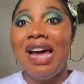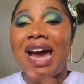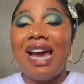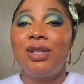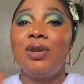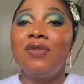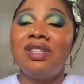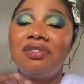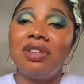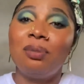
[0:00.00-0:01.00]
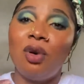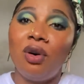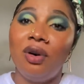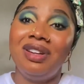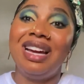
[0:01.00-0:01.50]
And it will even secrete more
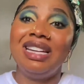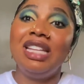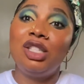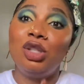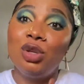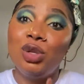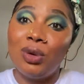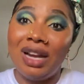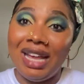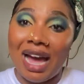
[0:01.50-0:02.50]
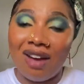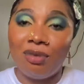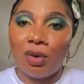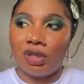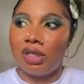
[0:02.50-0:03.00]
oil than it usually have,
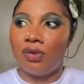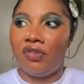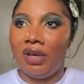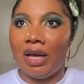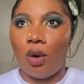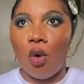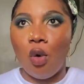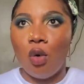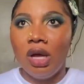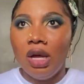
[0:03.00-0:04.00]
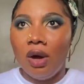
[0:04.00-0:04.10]
because it will feel like, oh,